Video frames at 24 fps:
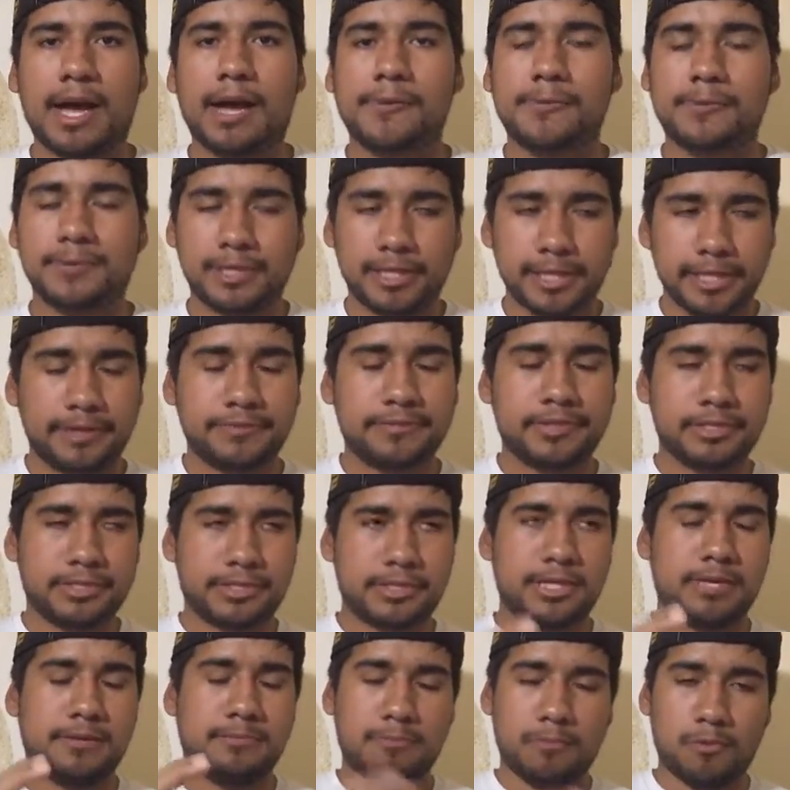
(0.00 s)
I would love to
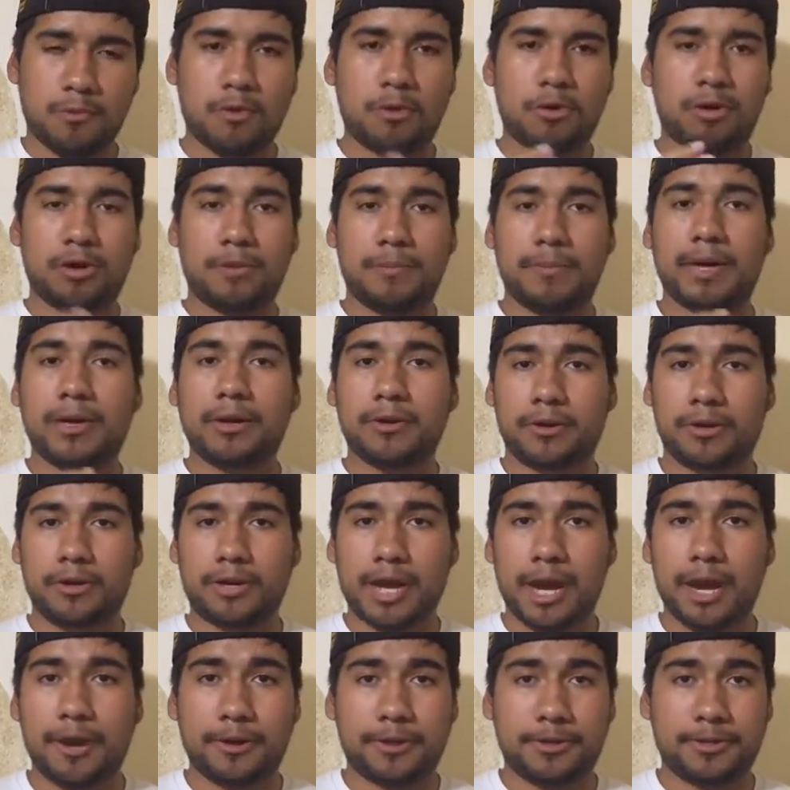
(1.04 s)
see more about her
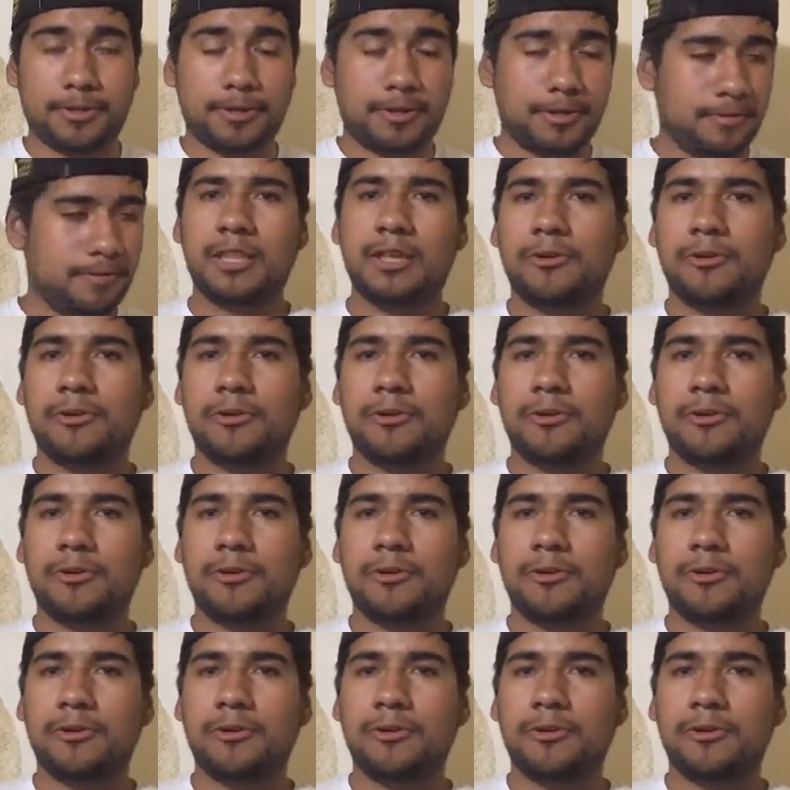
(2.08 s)
character.